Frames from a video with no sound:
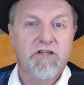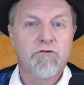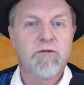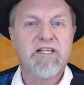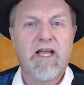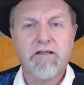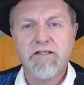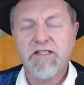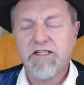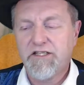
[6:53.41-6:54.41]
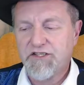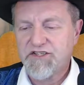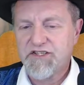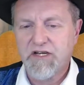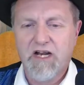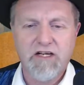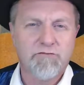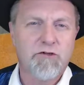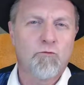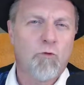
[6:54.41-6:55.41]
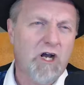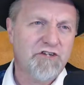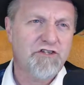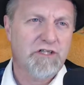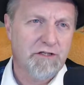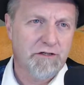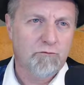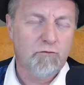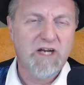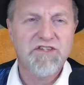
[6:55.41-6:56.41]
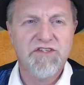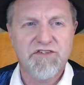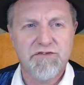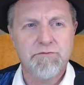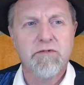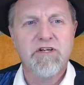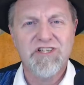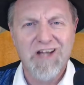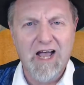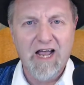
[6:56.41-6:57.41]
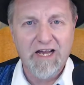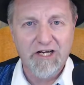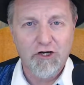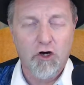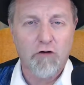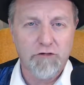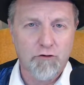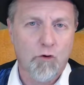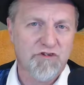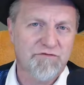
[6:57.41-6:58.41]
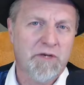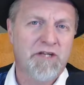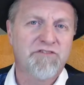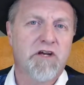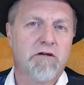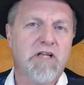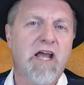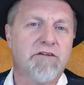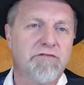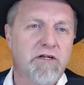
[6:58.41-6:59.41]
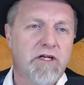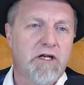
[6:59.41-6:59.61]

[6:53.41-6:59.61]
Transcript: the reality is that I have been watching racism die over the course of my entire life.